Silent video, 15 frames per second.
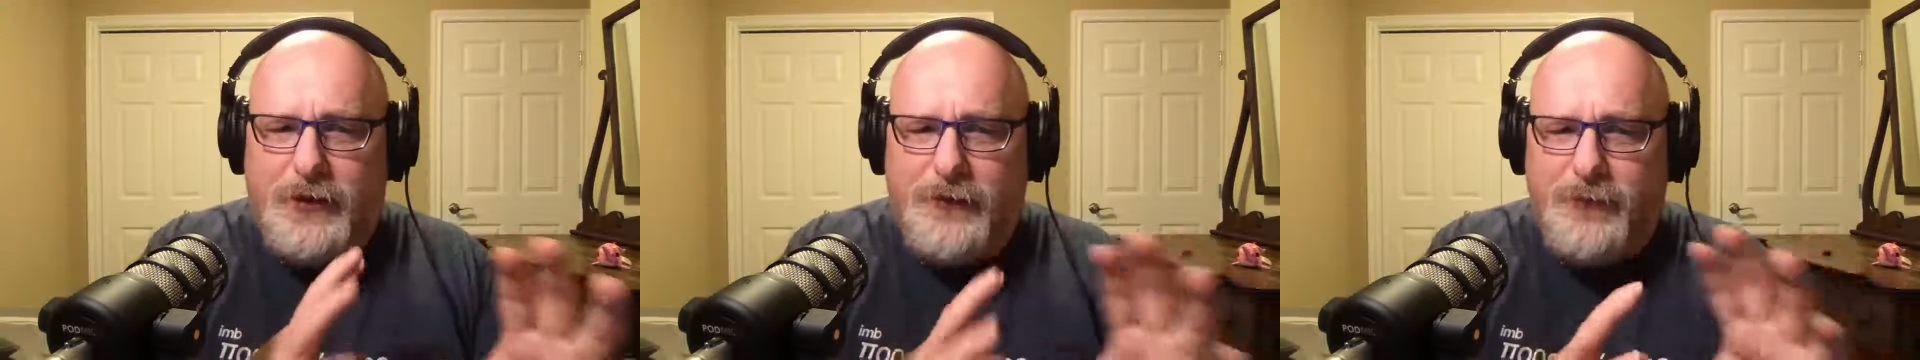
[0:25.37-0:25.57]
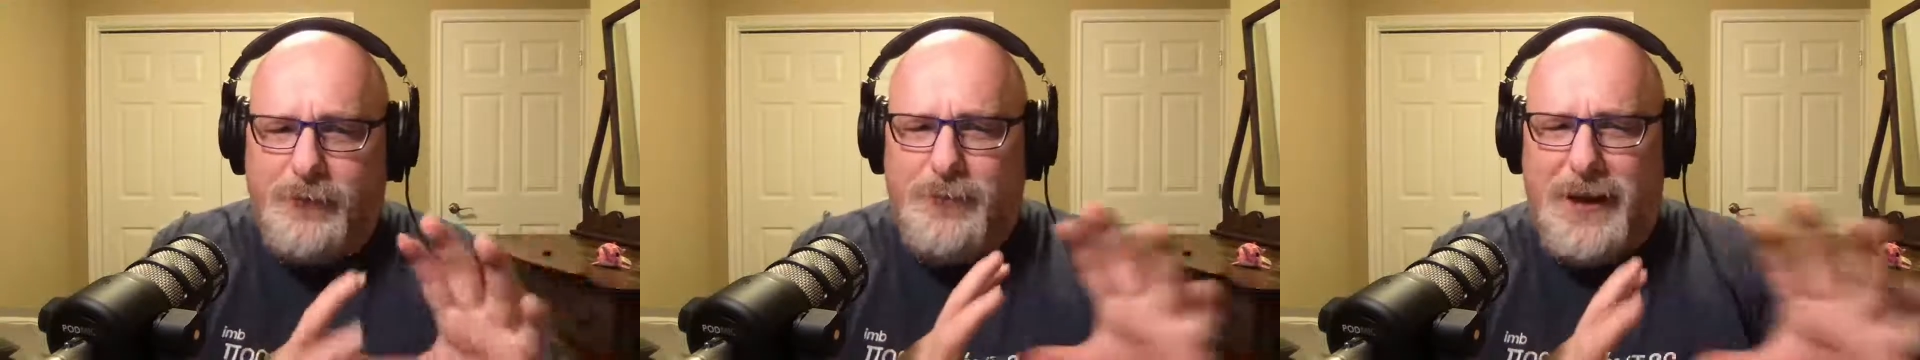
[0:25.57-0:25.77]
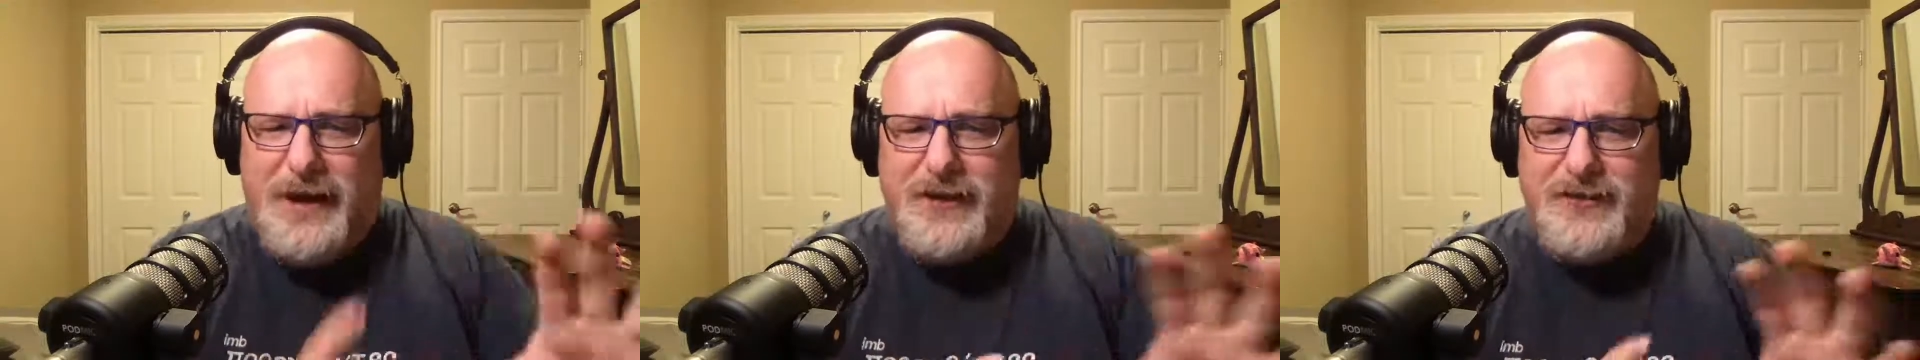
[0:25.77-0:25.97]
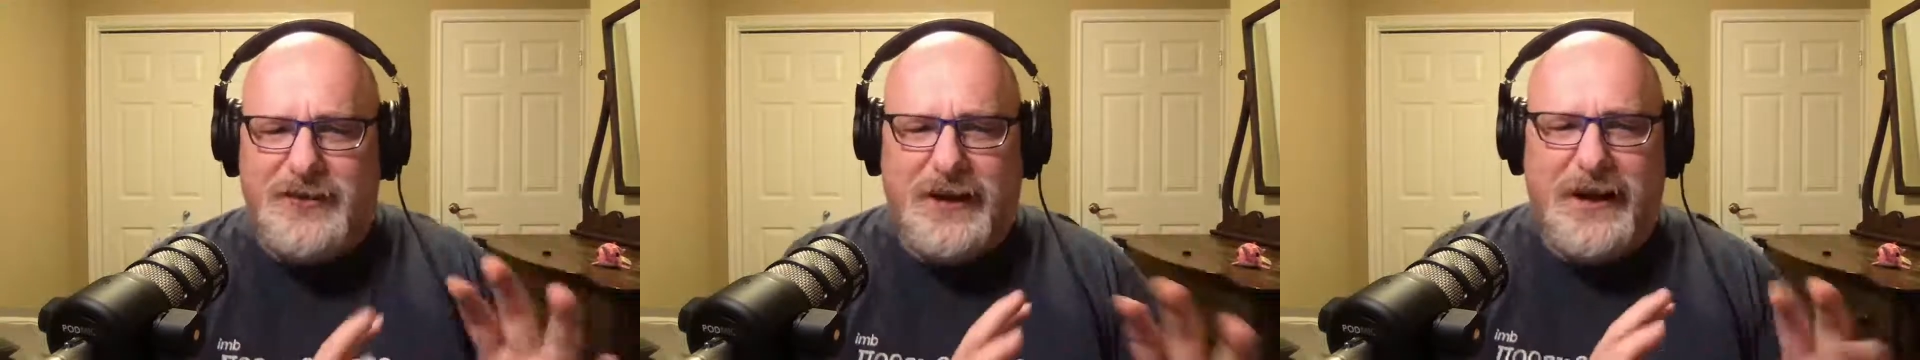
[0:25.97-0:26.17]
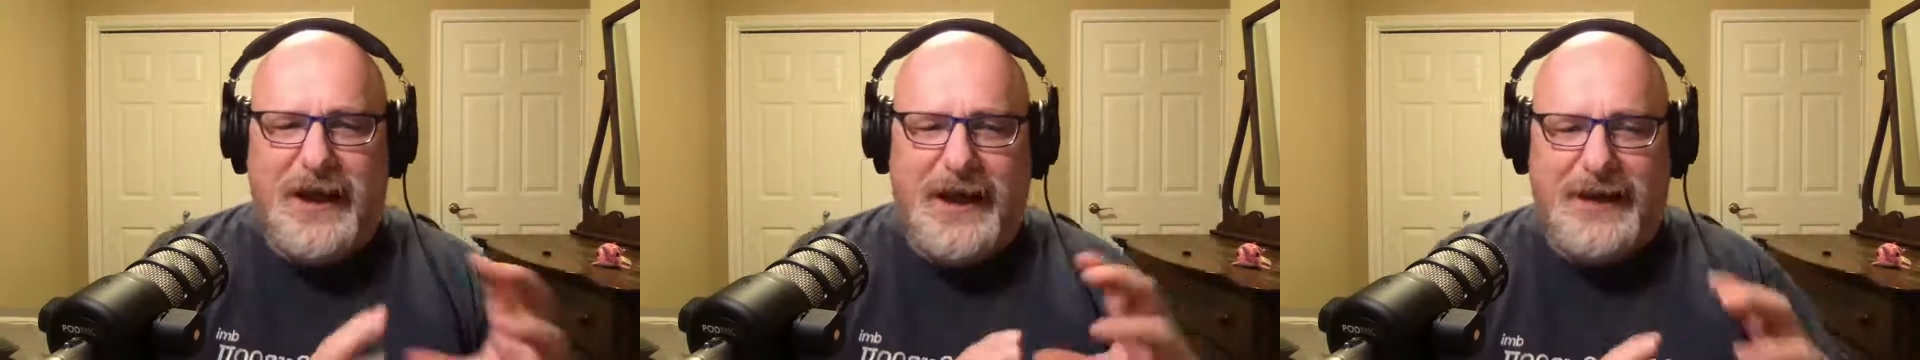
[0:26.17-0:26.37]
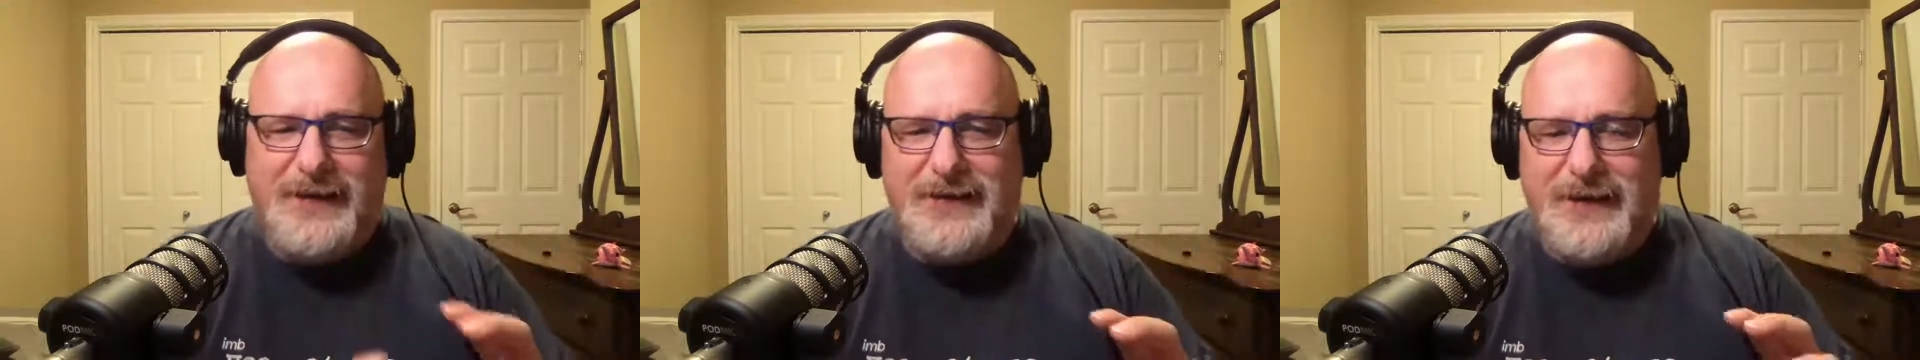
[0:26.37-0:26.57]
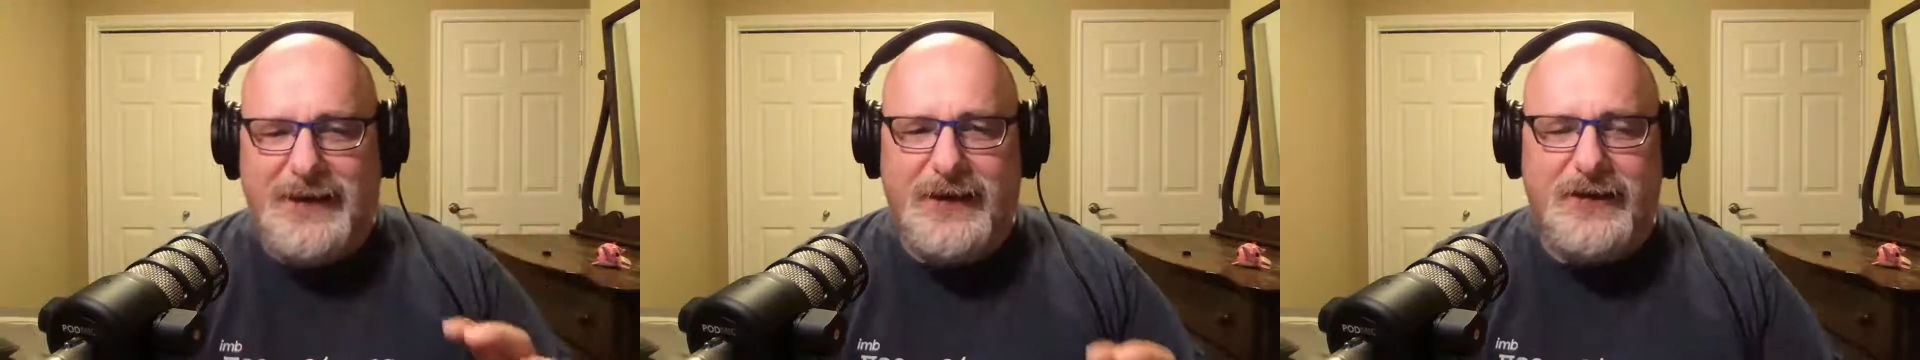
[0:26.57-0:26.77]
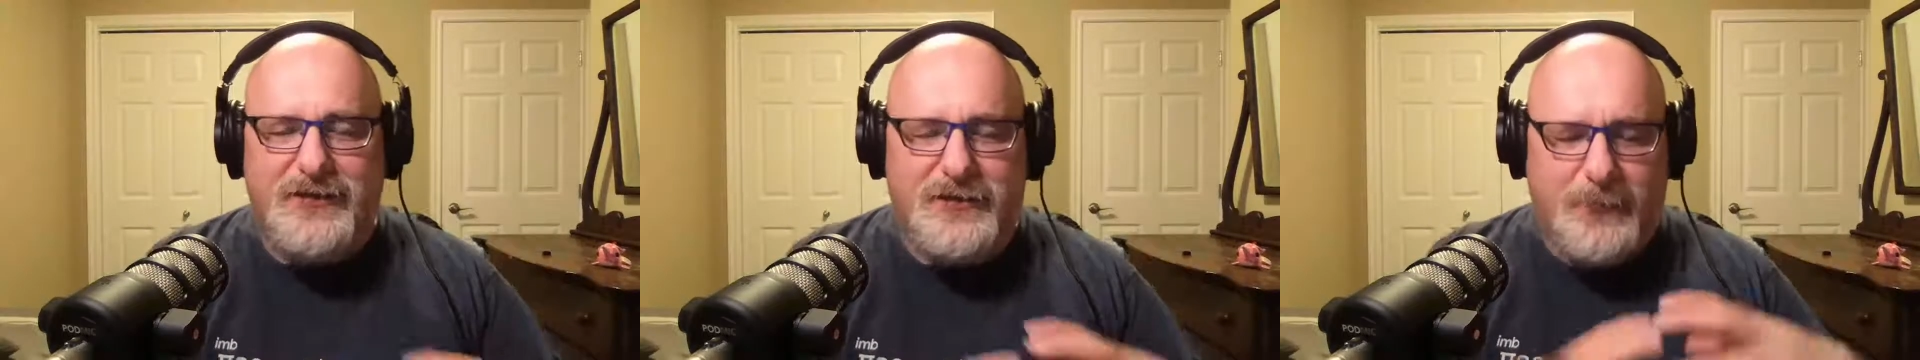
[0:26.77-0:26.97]
of basic
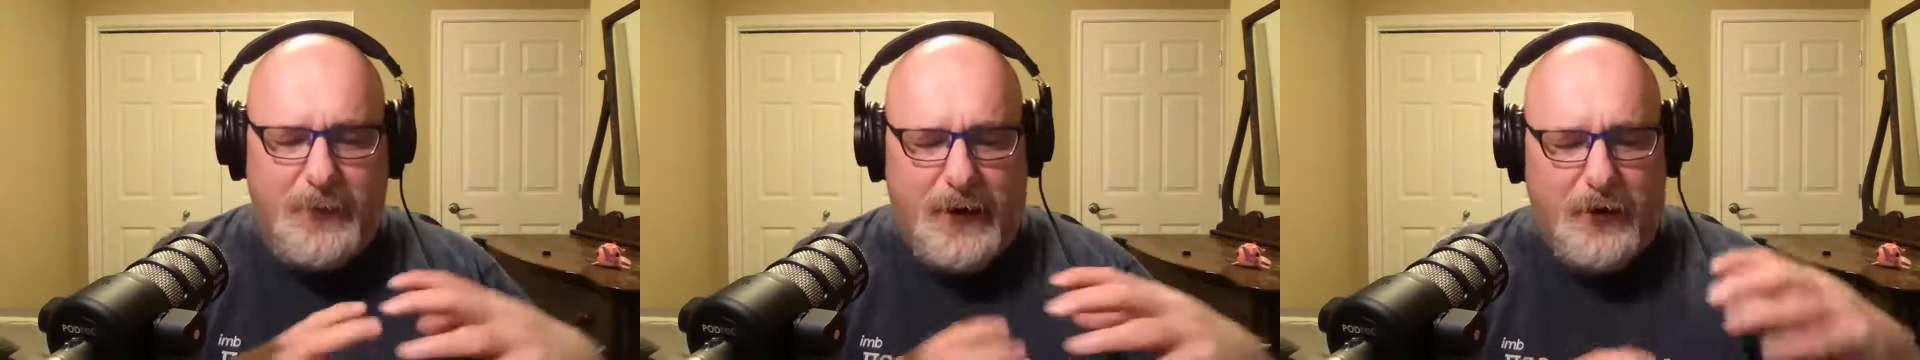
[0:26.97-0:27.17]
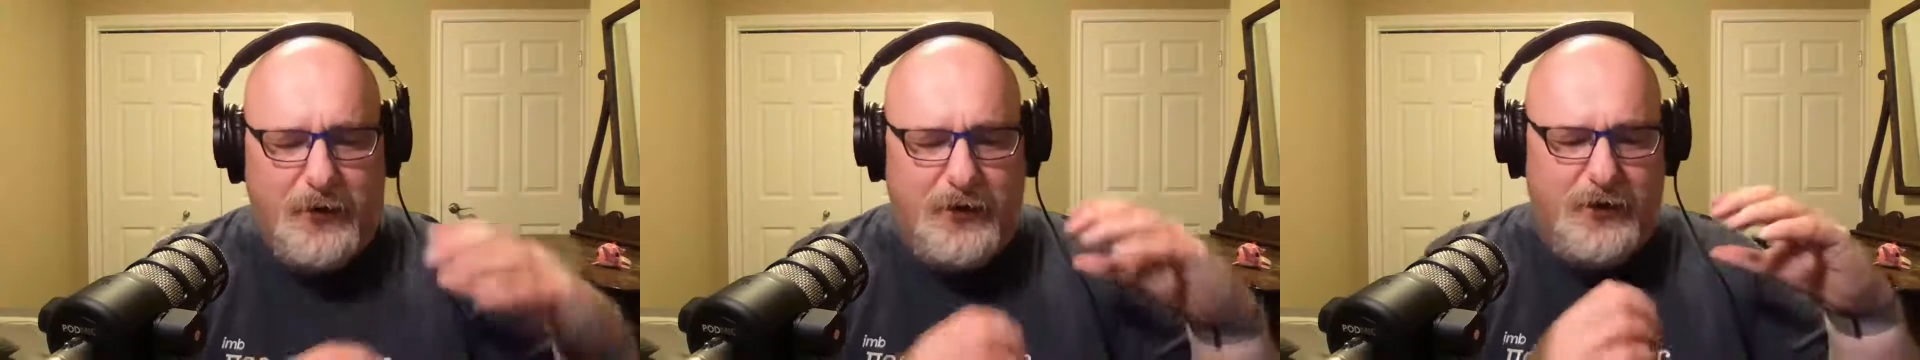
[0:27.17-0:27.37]
ideas about,